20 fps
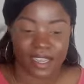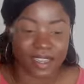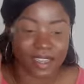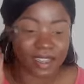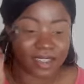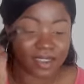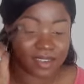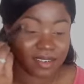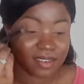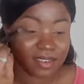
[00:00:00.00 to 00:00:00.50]

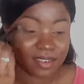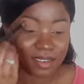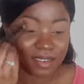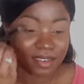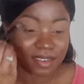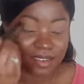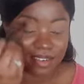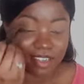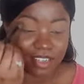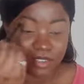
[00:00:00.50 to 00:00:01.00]
and
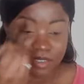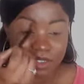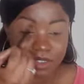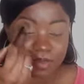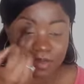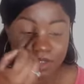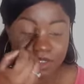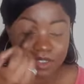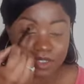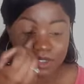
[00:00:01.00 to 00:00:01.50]
that's
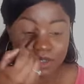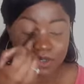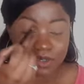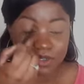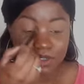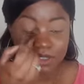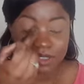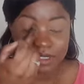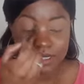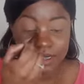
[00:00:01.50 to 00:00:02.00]
what I'm going to
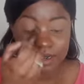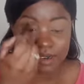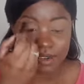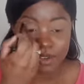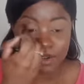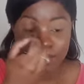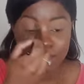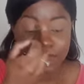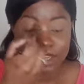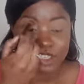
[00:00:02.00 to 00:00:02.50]
use to lay
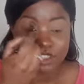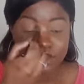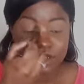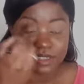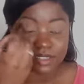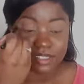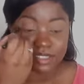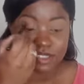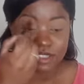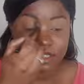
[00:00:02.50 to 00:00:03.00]
down my
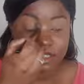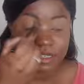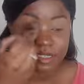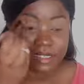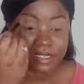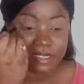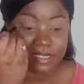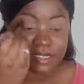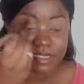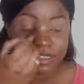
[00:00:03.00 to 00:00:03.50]

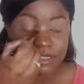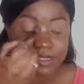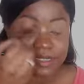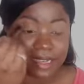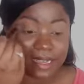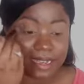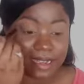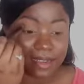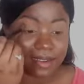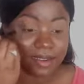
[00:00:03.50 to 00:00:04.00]
transition
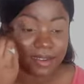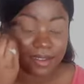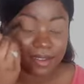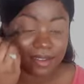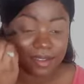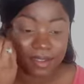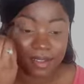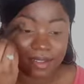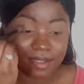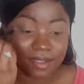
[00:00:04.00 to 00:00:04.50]
shade.